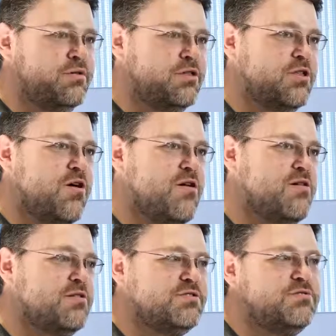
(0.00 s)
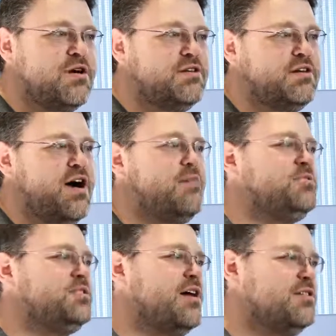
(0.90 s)
long to
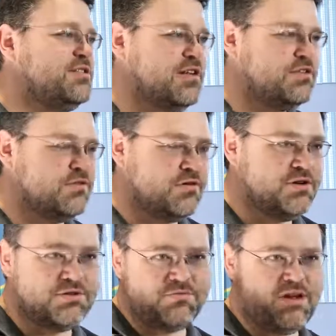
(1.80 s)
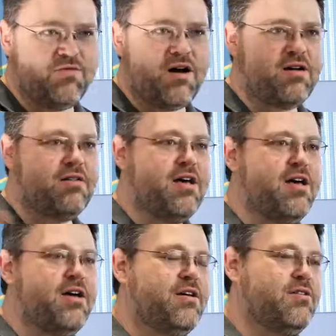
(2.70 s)
adopt solid-state storage? Meanwhile,
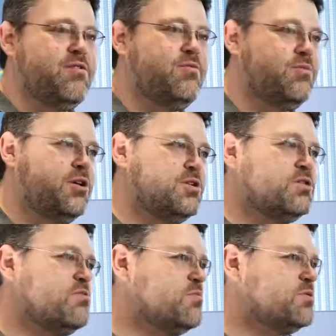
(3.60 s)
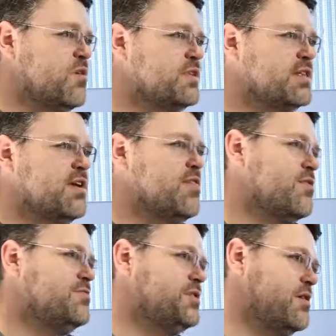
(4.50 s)
you know, consumers are on second,
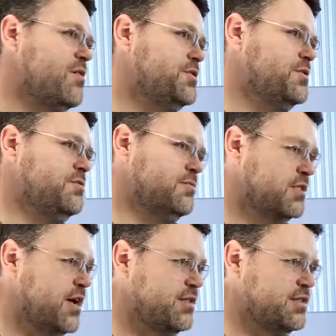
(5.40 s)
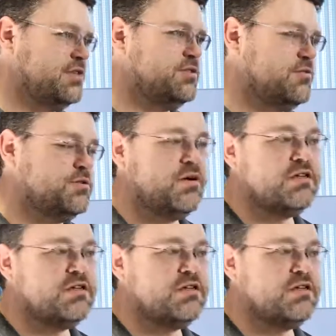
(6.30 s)
third generation solid-state storage.